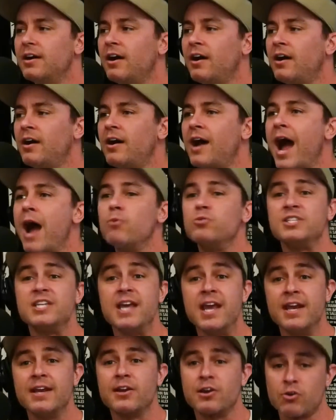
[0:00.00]
I was
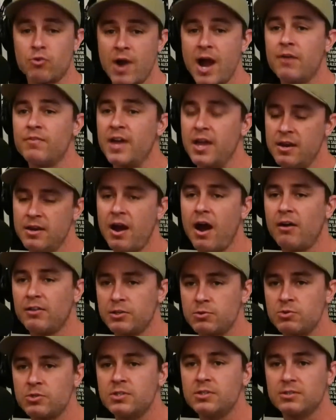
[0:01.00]
in and around that in
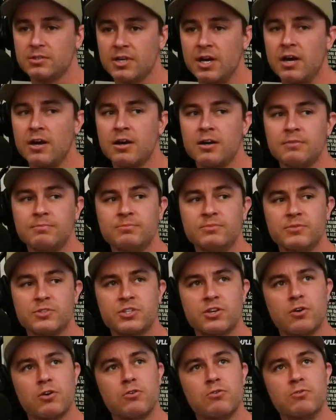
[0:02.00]
Hollywood.
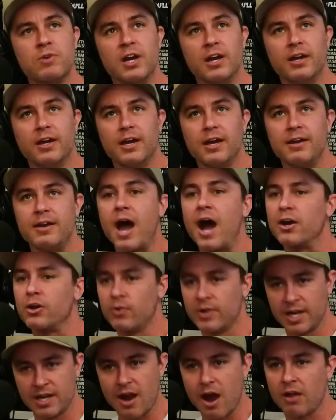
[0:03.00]
So not
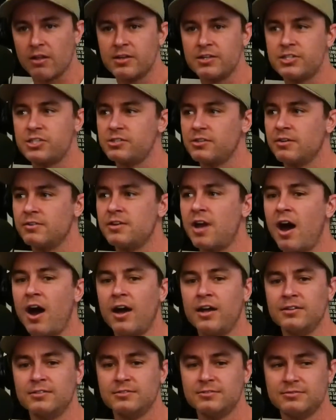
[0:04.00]
going to college,
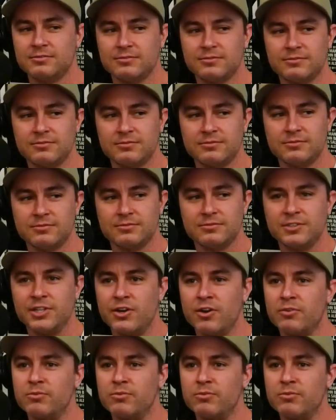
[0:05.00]
not, you